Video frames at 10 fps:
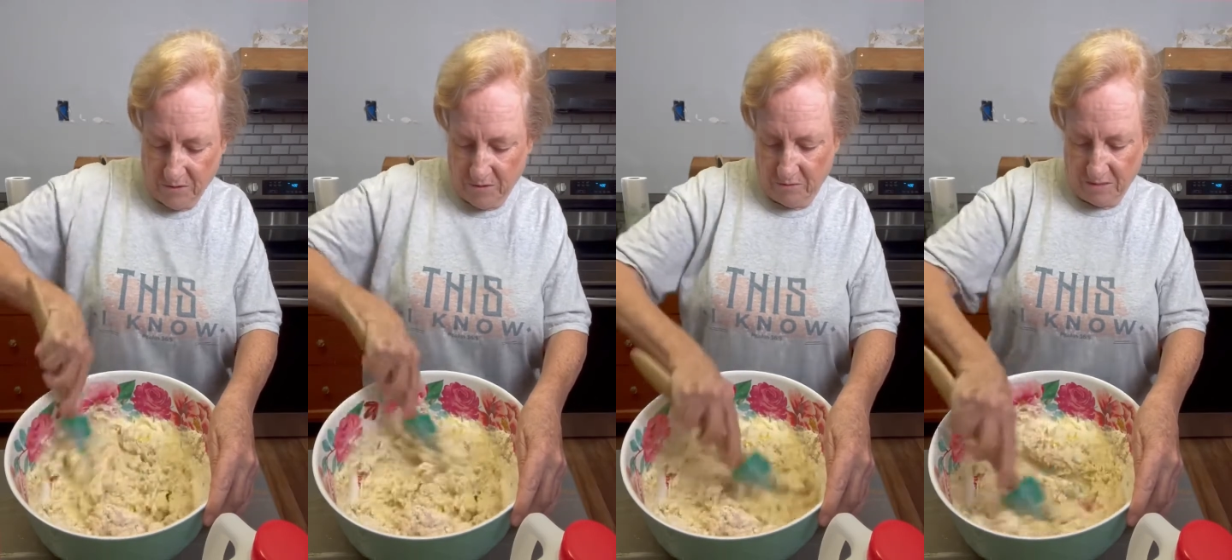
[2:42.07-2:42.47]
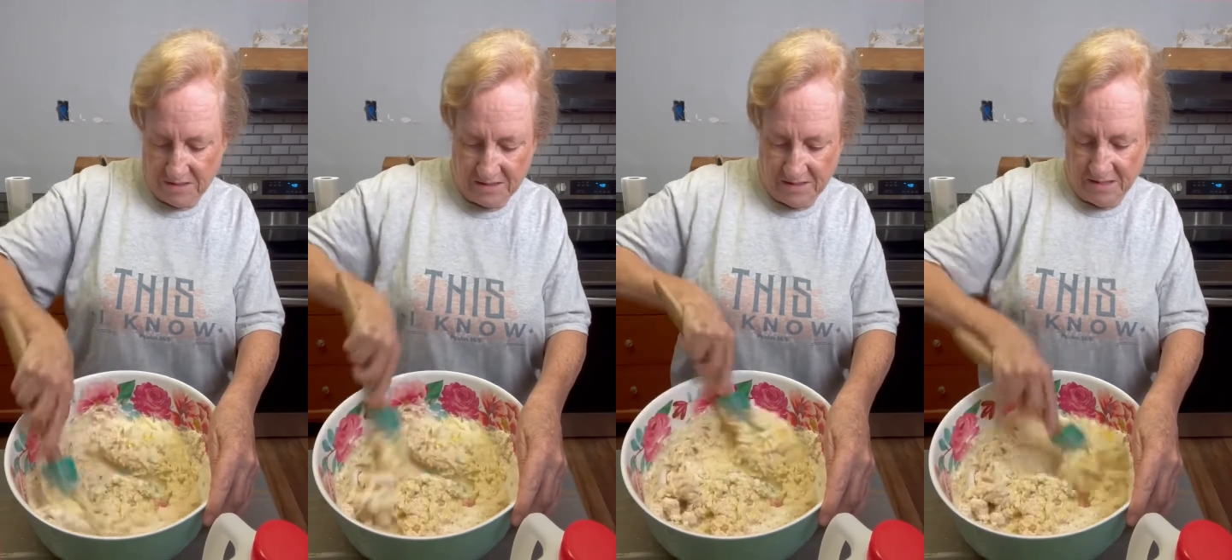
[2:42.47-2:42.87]
Okay,
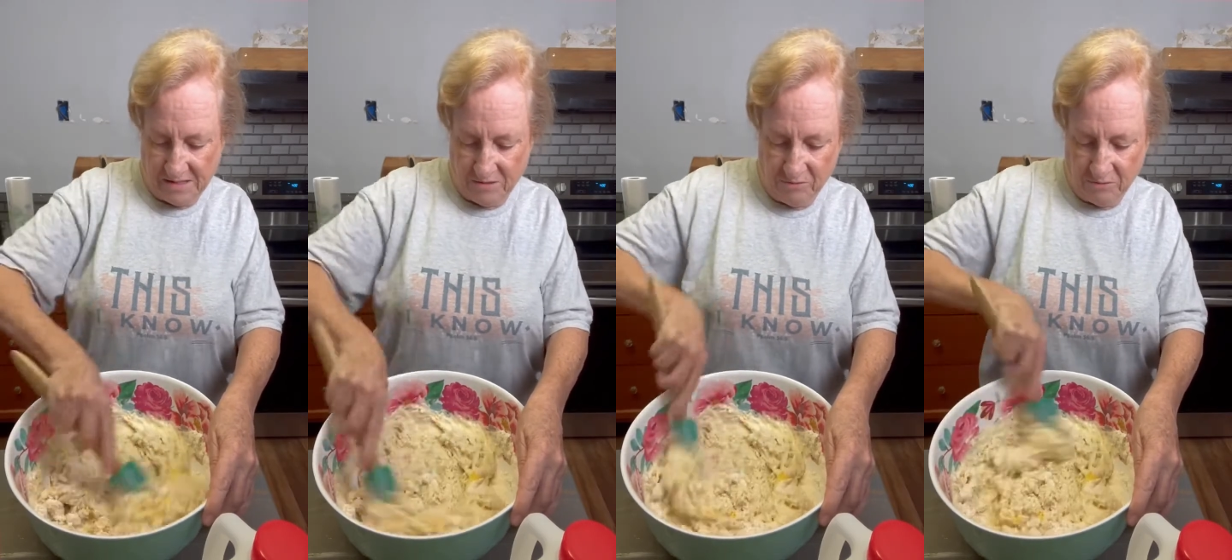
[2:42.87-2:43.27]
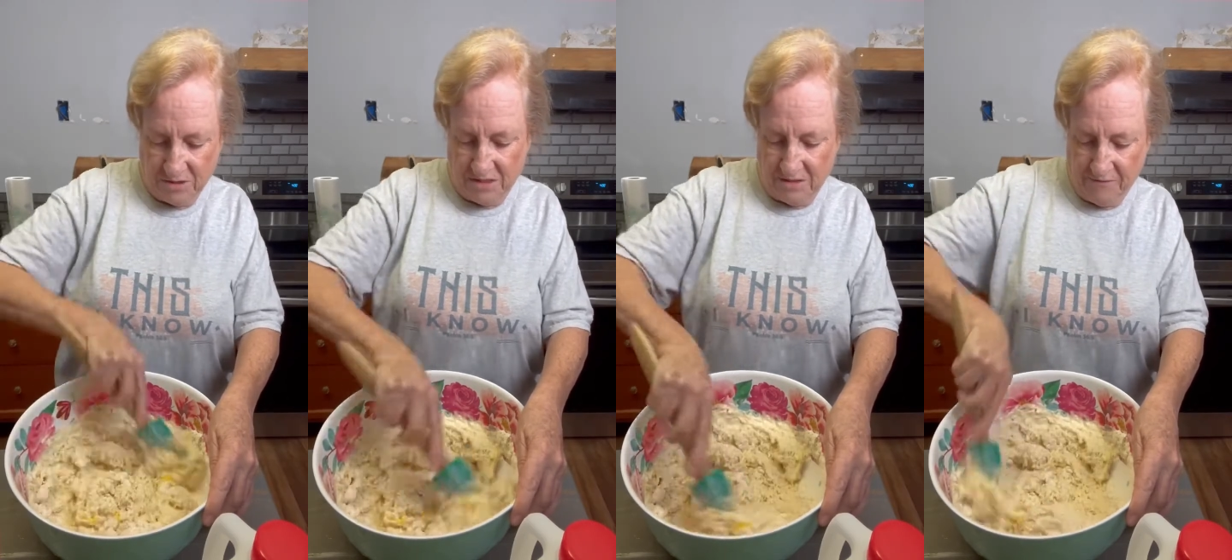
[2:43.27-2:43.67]
see, that's a little
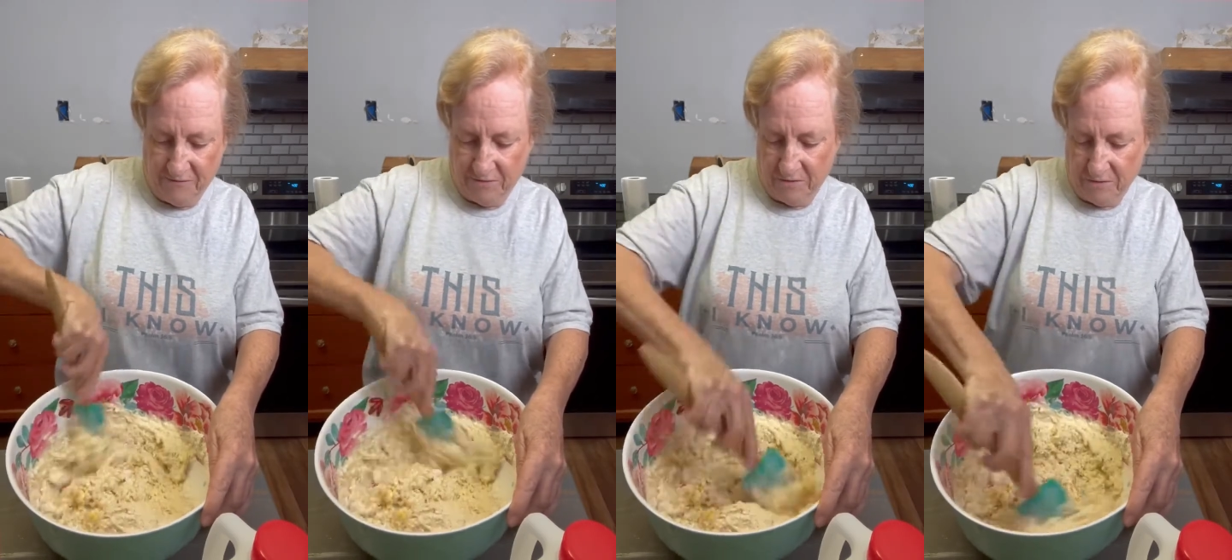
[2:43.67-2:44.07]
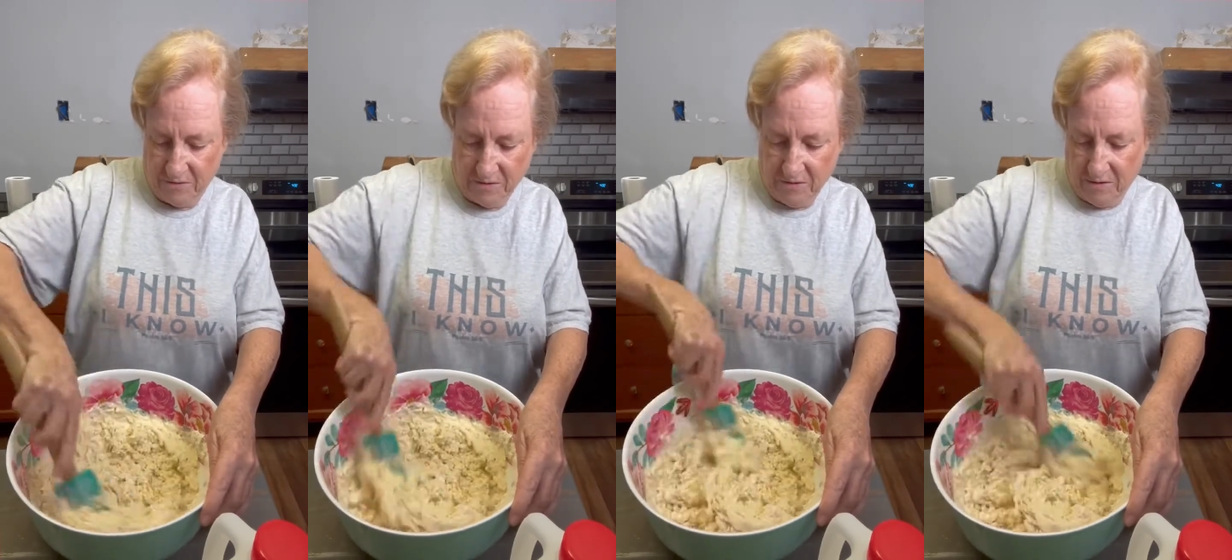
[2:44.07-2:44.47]
stiff.
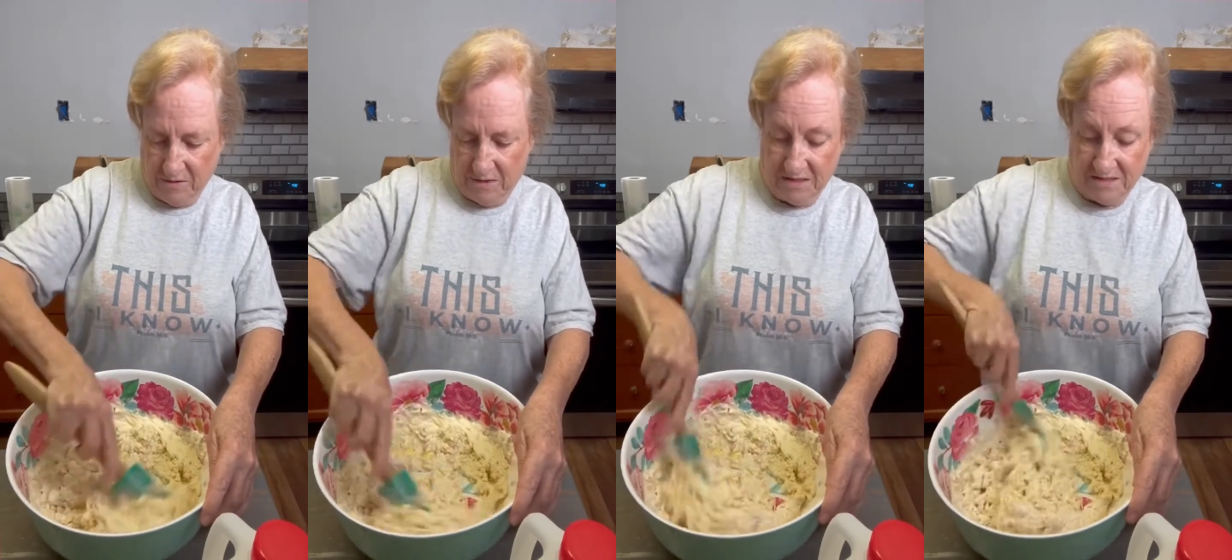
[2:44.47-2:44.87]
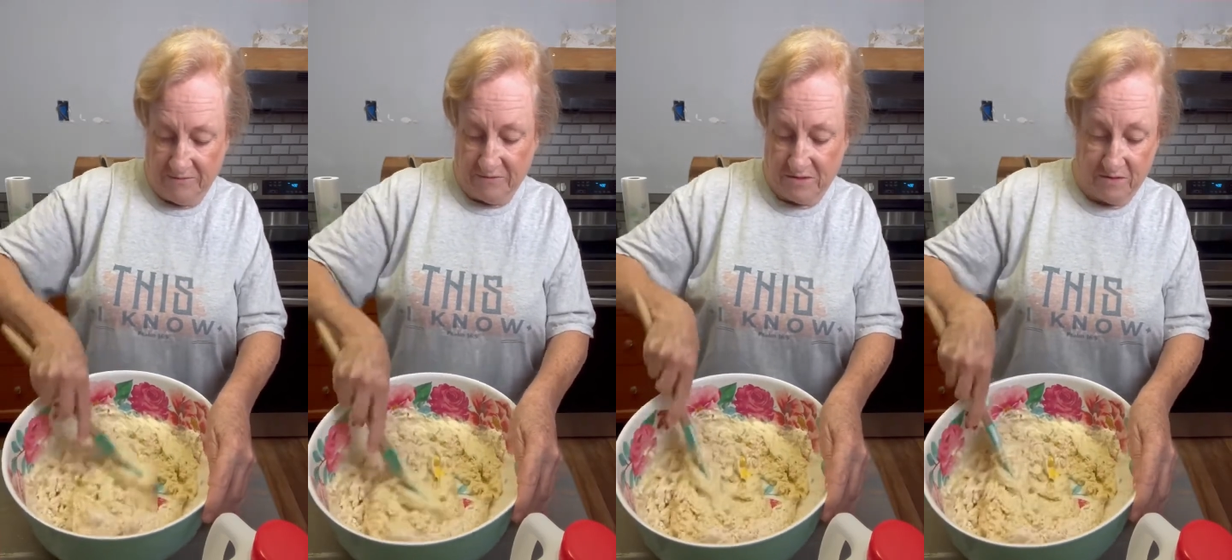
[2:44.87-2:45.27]
That's
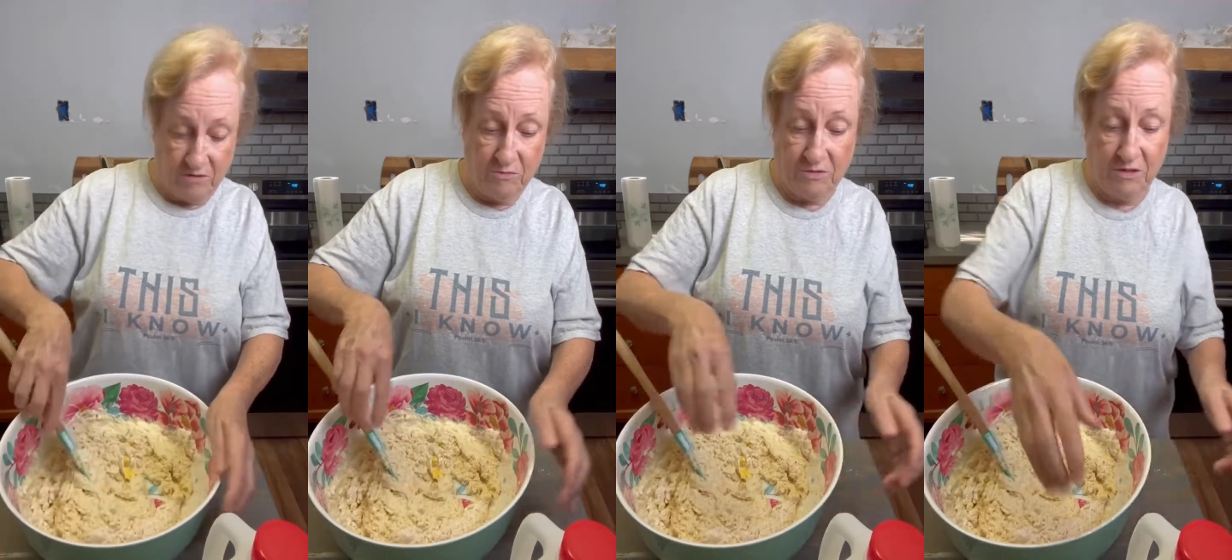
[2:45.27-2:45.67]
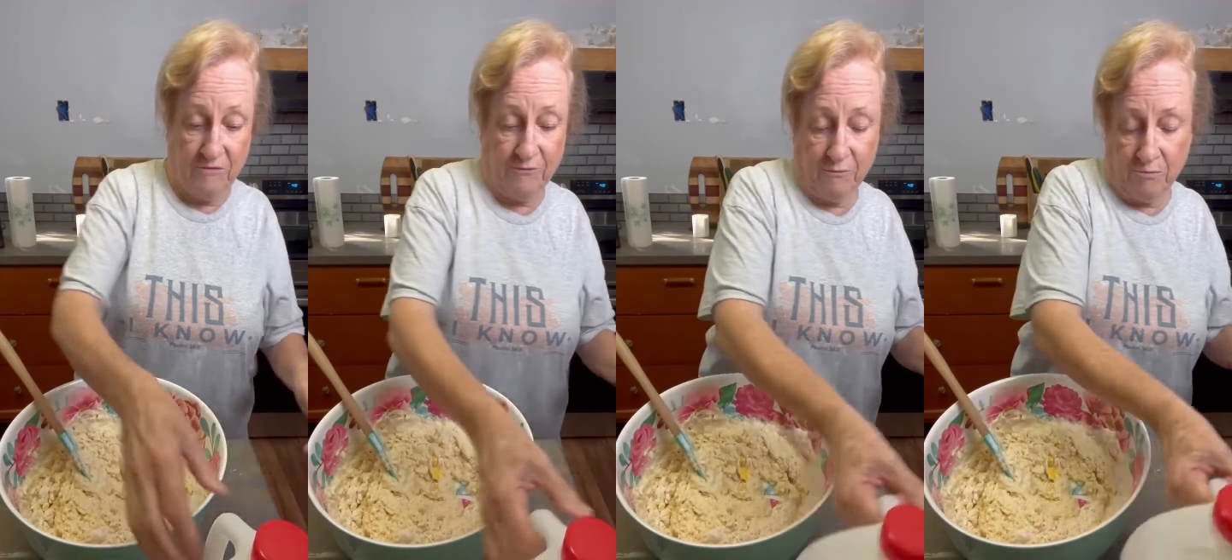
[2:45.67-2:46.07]
even too stiff
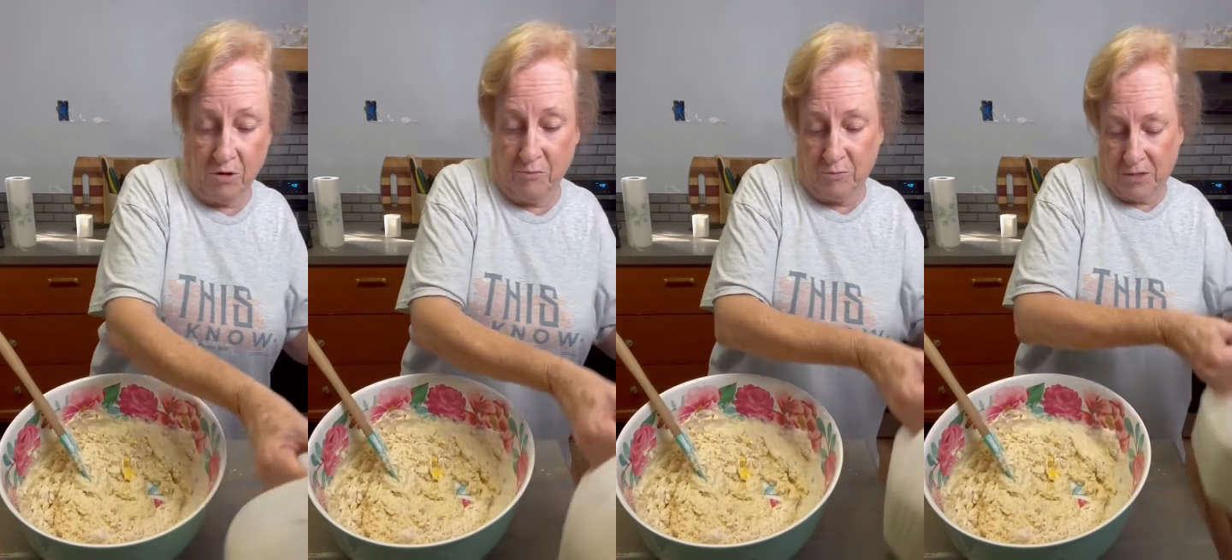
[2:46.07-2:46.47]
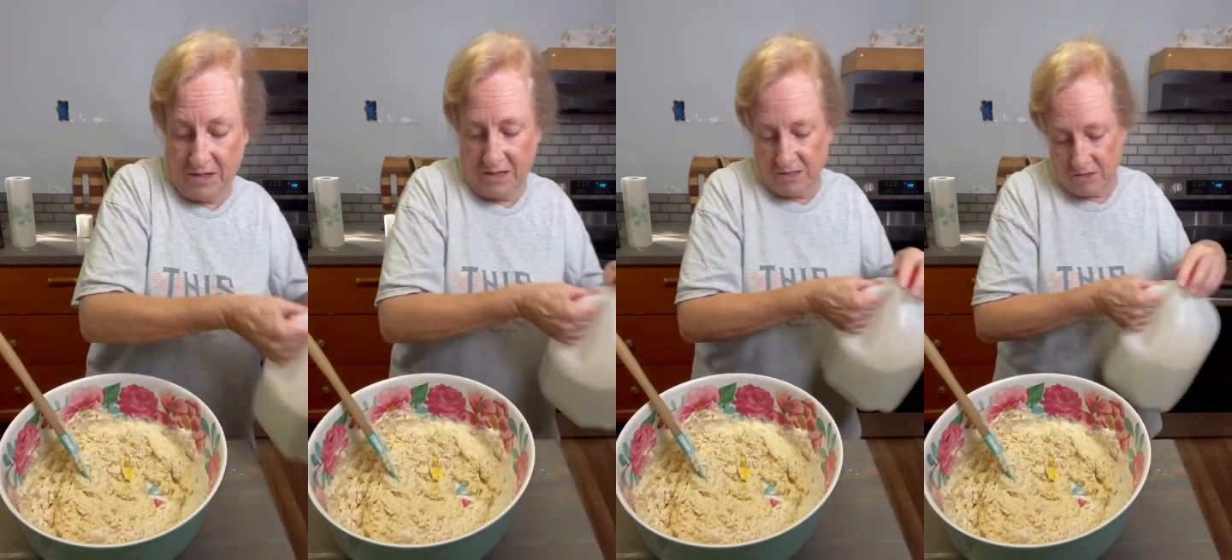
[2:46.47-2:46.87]
for cornbread,
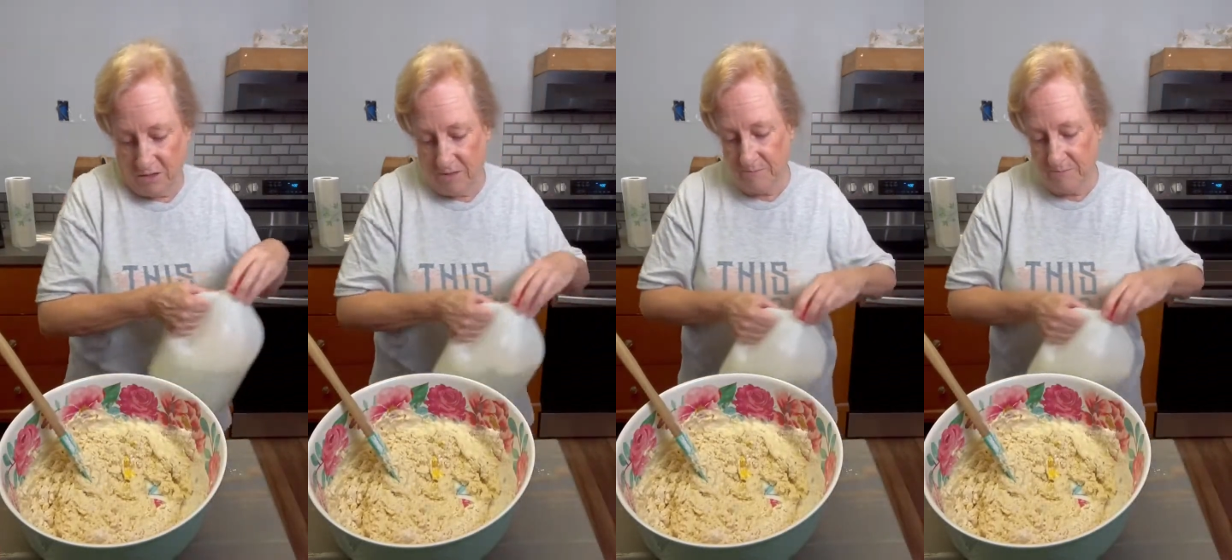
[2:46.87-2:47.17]
actually.